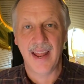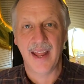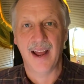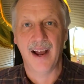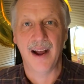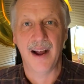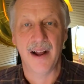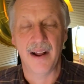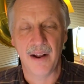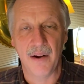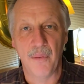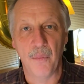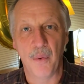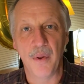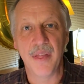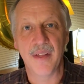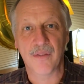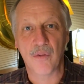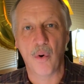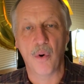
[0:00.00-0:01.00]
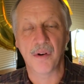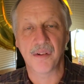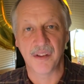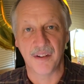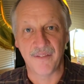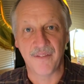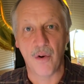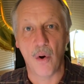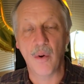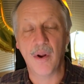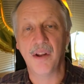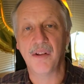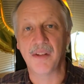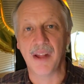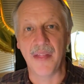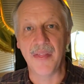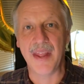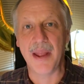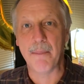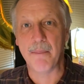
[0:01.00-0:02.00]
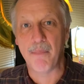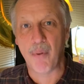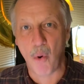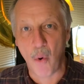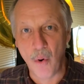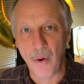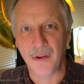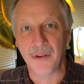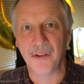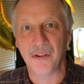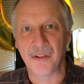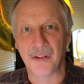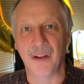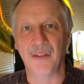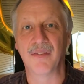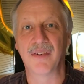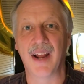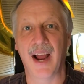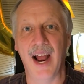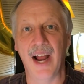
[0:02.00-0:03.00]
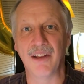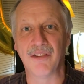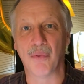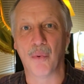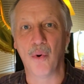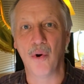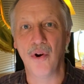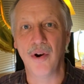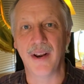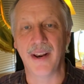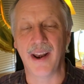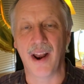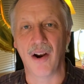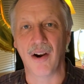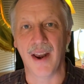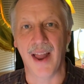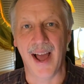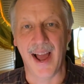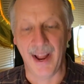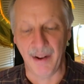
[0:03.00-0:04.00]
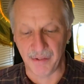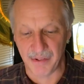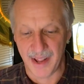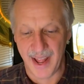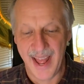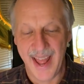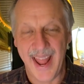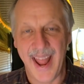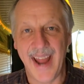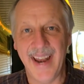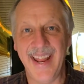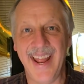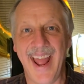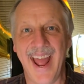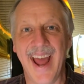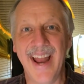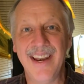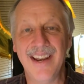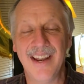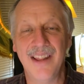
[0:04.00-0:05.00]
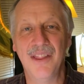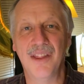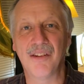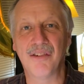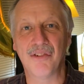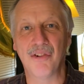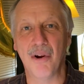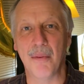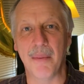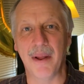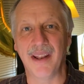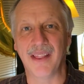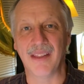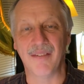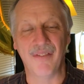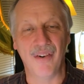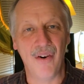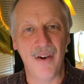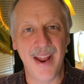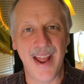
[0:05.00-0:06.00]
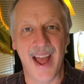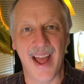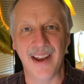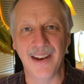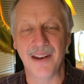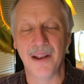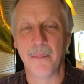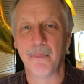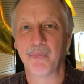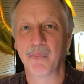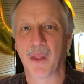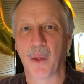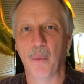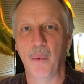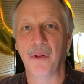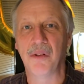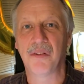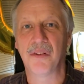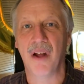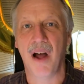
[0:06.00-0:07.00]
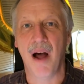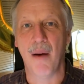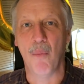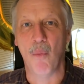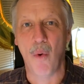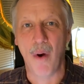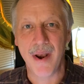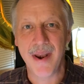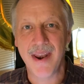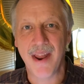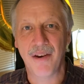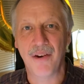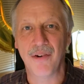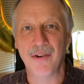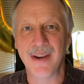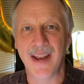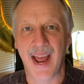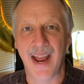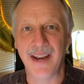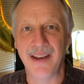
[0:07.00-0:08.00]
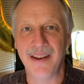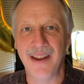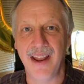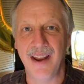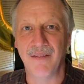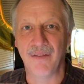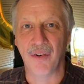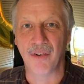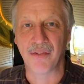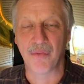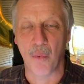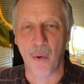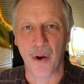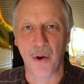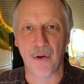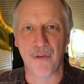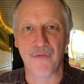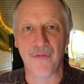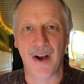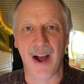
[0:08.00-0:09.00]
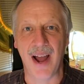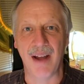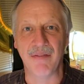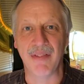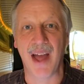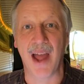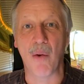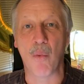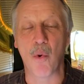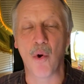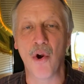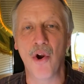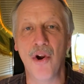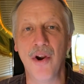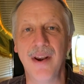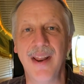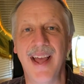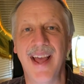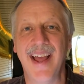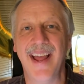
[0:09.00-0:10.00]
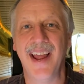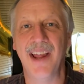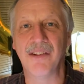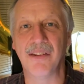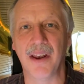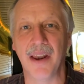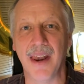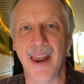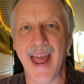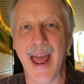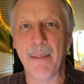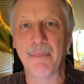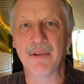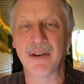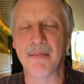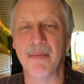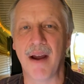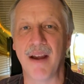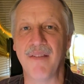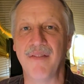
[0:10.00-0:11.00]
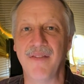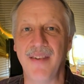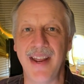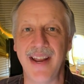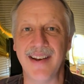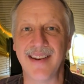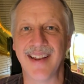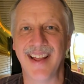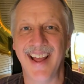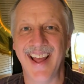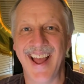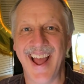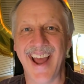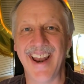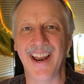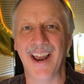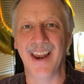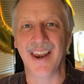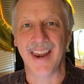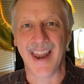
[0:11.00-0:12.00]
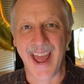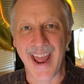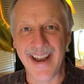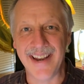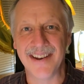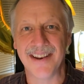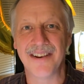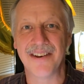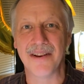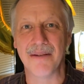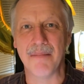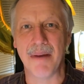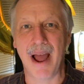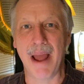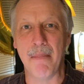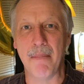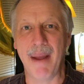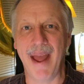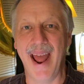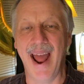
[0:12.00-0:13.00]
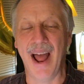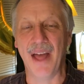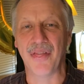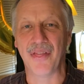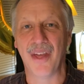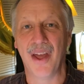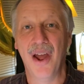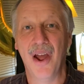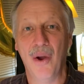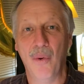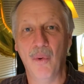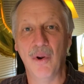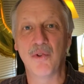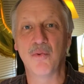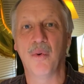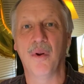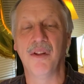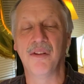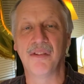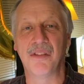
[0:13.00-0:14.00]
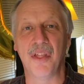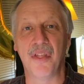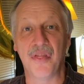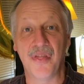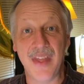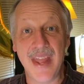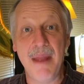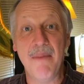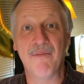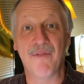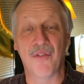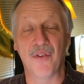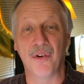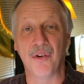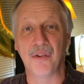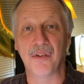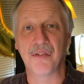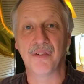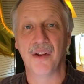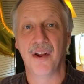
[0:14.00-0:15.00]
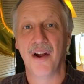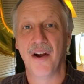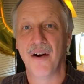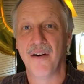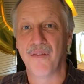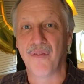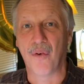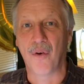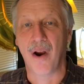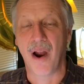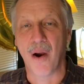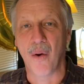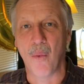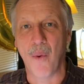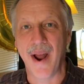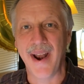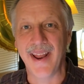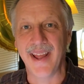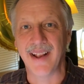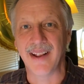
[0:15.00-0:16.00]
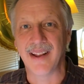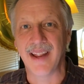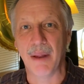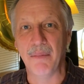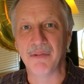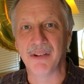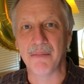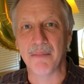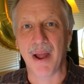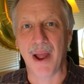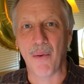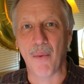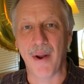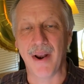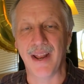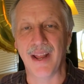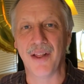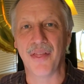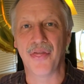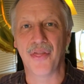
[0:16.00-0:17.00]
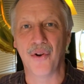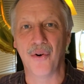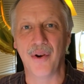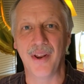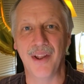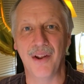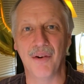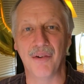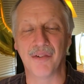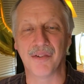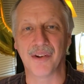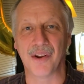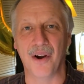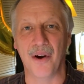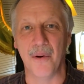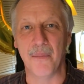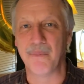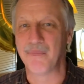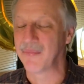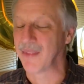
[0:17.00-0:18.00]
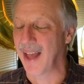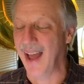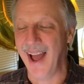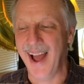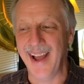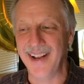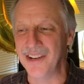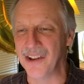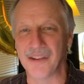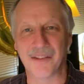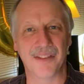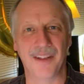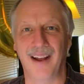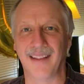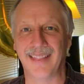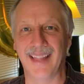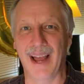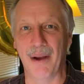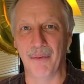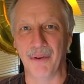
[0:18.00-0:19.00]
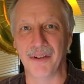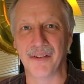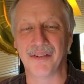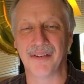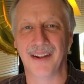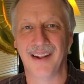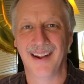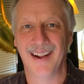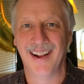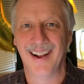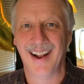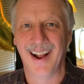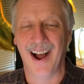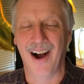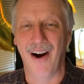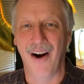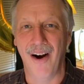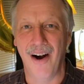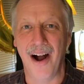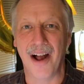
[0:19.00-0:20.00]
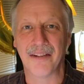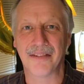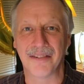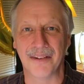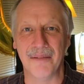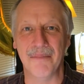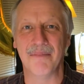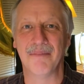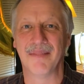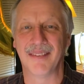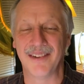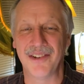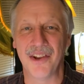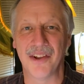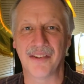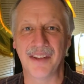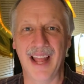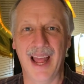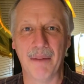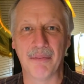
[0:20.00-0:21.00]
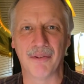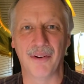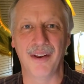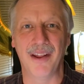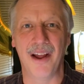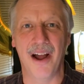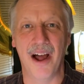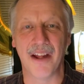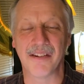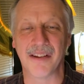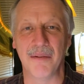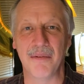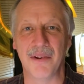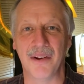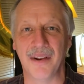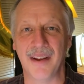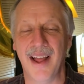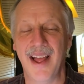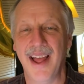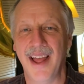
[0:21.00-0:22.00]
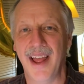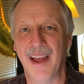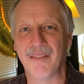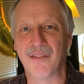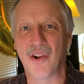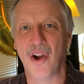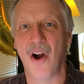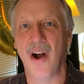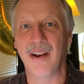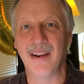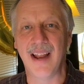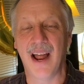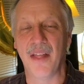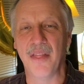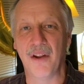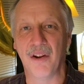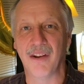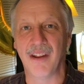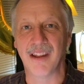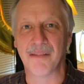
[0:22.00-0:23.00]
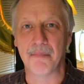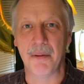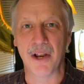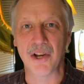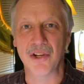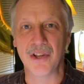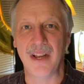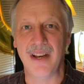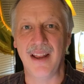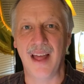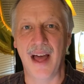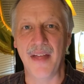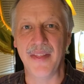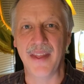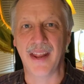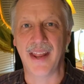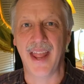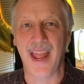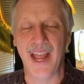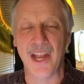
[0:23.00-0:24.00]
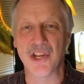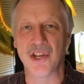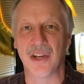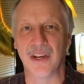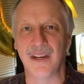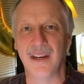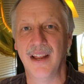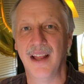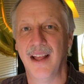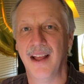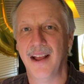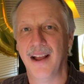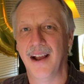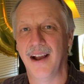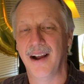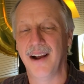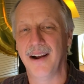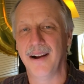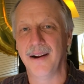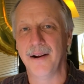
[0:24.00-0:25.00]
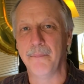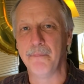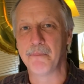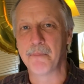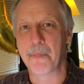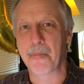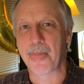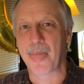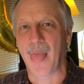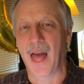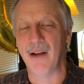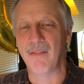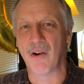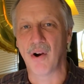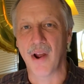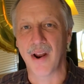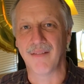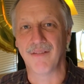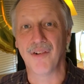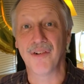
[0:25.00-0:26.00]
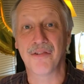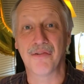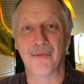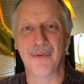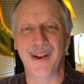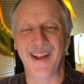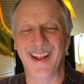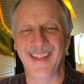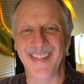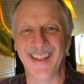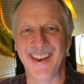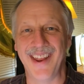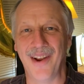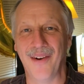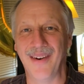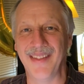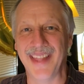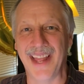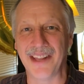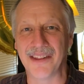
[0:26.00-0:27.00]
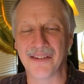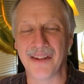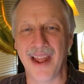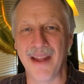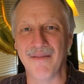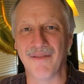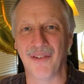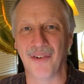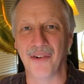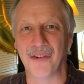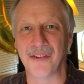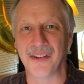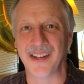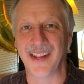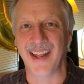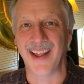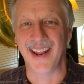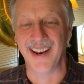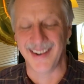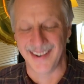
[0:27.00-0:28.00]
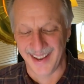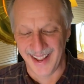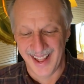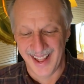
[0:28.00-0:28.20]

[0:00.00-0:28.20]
uh, with, of course, the focus on the importance of God's word in our lives. And he ended the sermon at the very end with Psalm 119, verse 105 Thy word is a lamp to my feet and a light to my path, which was the theme verse for our wedding, Kim's and my wedding 30 years ago. I just thought that was awesome, just absolutely awesome to have gone down there, especially on the occasion um, of our anniversary, and then hearing that same verse again.